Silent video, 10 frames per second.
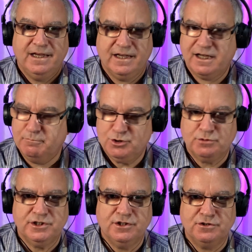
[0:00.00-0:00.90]
I'm
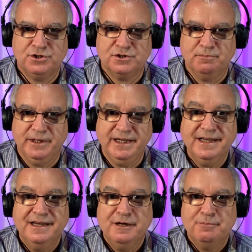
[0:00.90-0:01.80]
sure it's not just me,
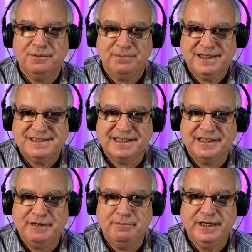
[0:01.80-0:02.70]
but
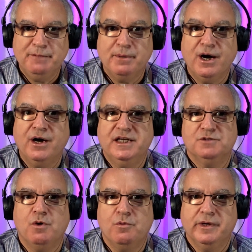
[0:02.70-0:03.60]
basically mini bar is
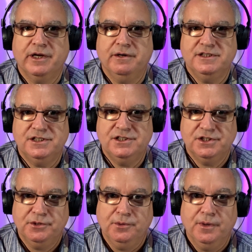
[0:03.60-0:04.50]
what we're going to
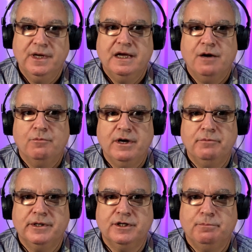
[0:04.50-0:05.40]
do. And where
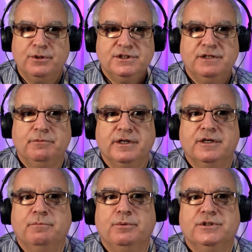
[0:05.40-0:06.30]
we're going to put it, we're going
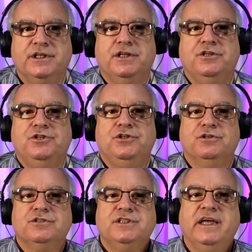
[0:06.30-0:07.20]
to put it
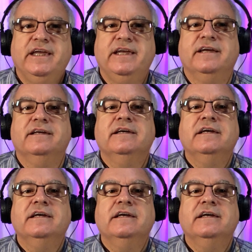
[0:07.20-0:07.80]
just here.